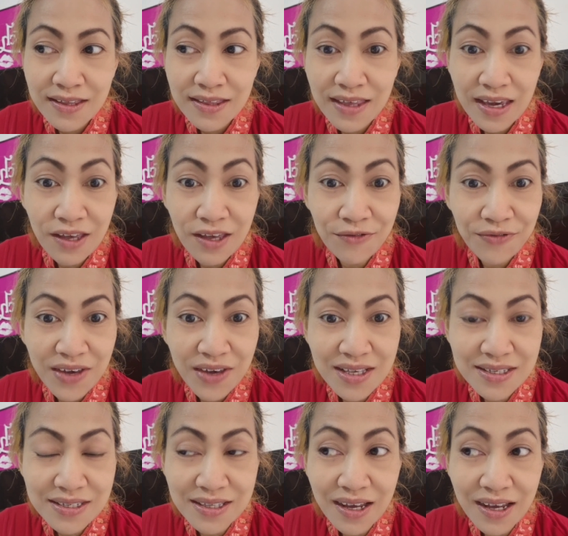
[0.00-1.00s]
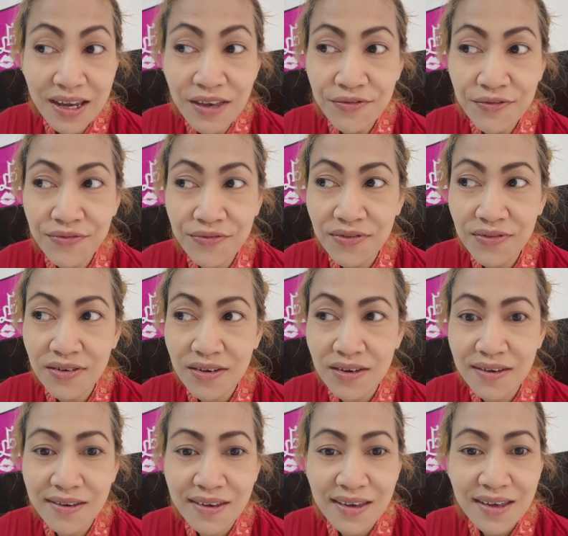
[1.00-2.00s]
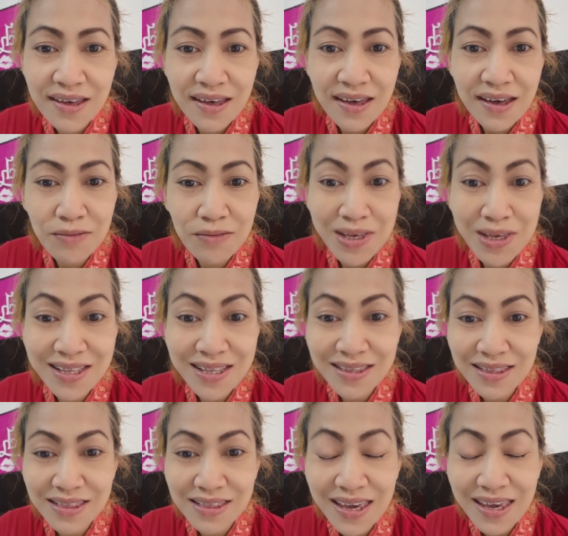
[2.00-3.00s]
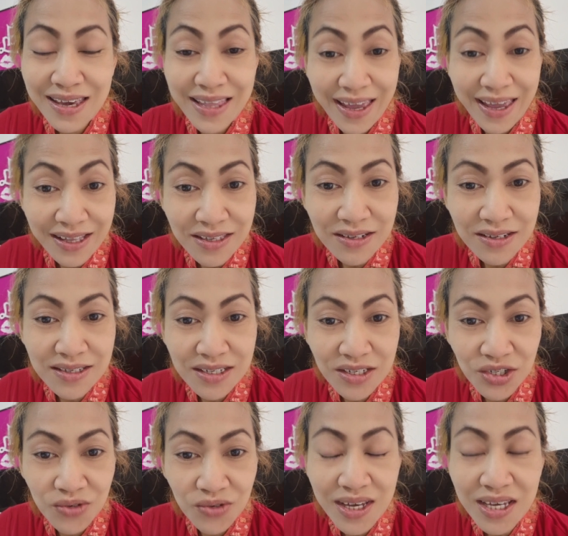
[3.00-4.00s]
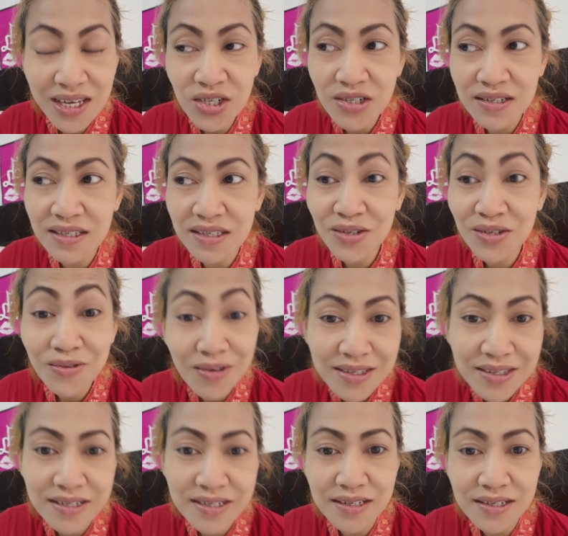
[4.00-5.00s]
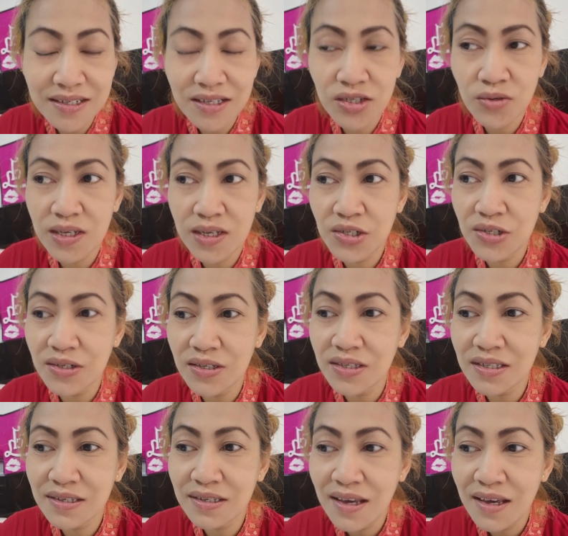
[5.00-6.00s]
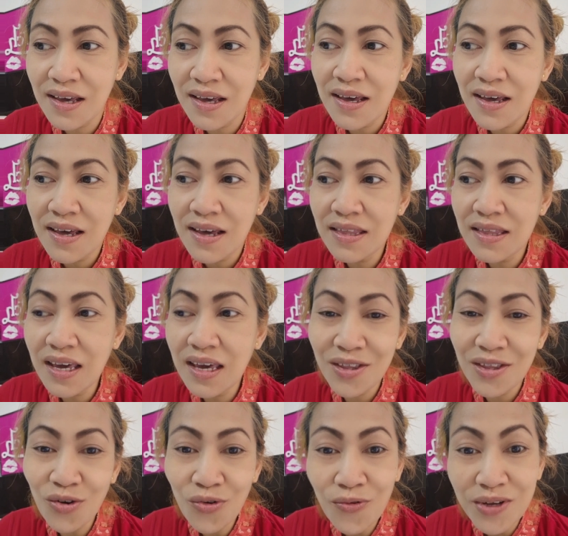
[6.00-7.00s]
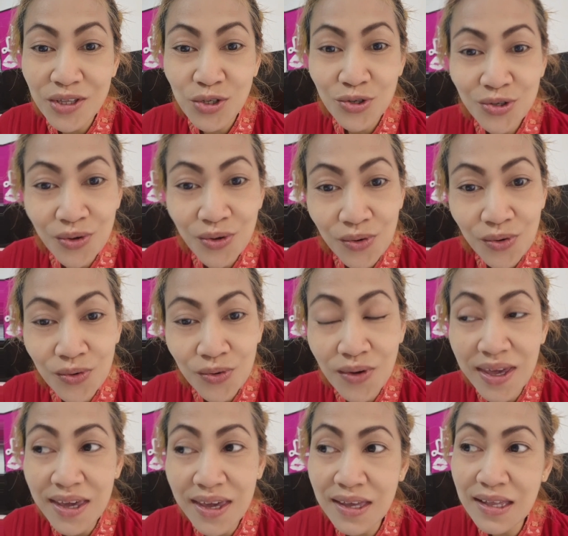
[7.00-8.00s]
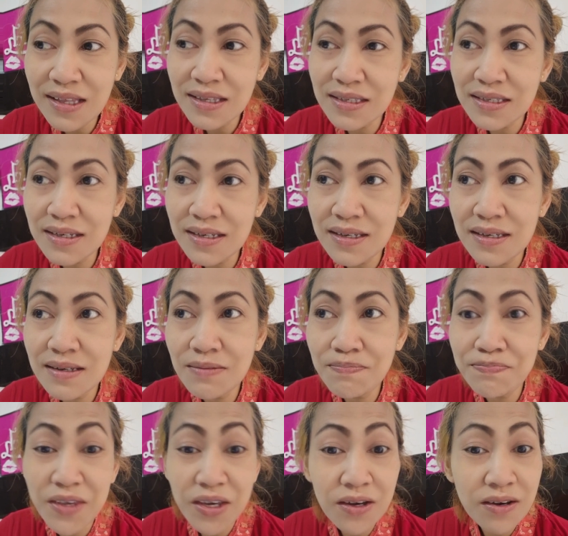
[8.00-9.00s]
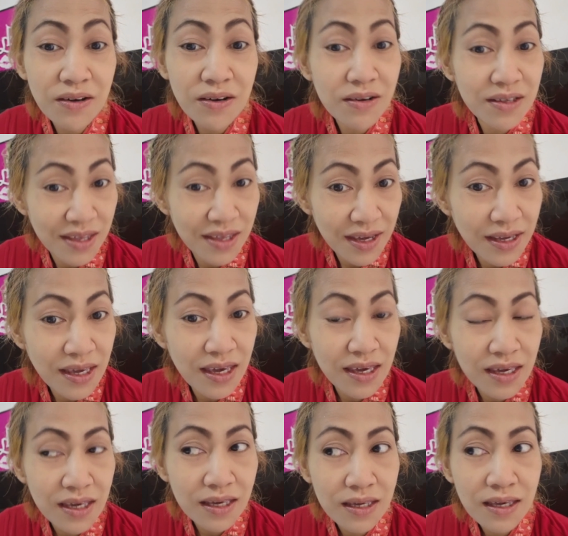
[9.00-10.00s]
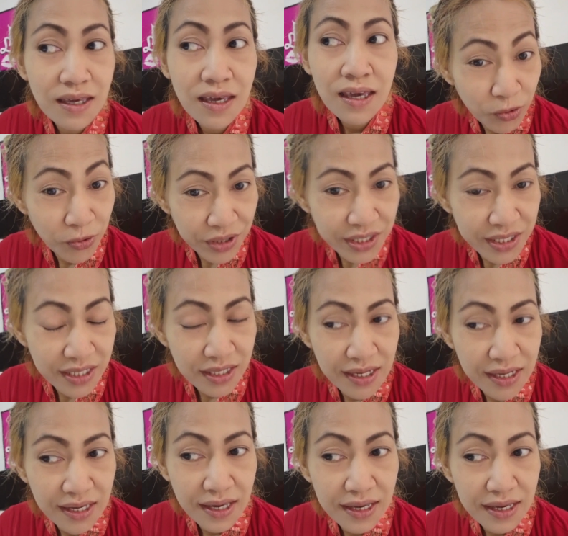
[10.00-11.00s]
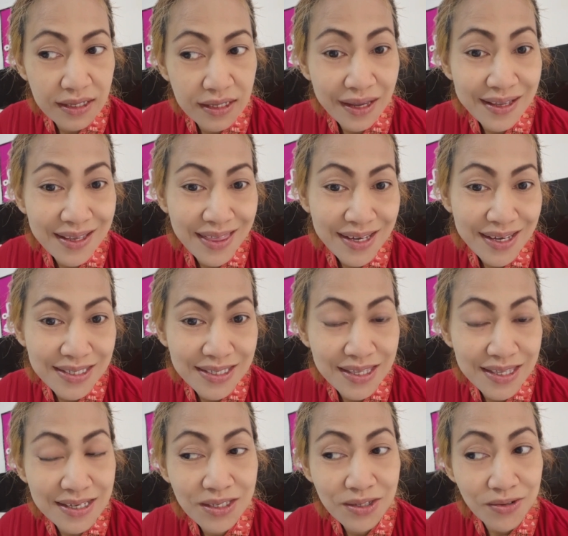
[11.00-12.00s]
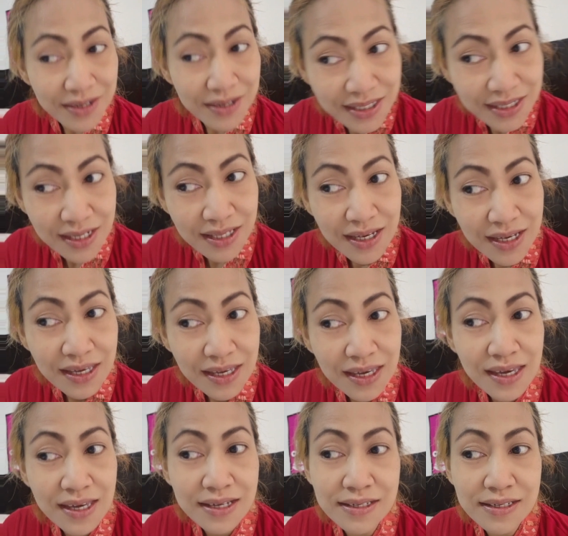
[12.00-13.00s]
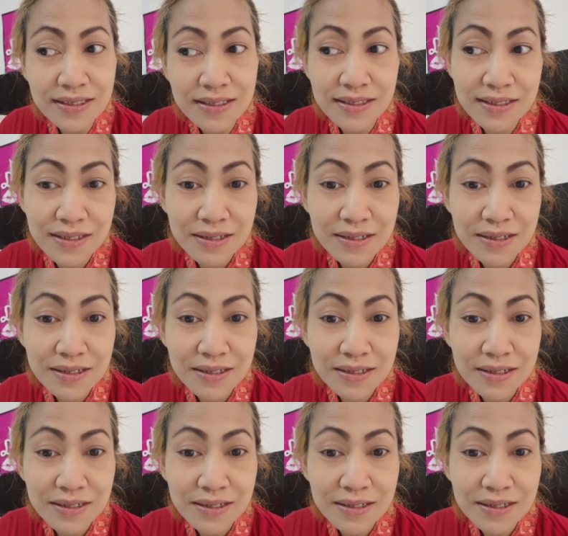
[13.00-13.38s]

they can face life. I mean, they can handle situations, critical situations. They know what to do, and they're thinking critically and analyze things critically, and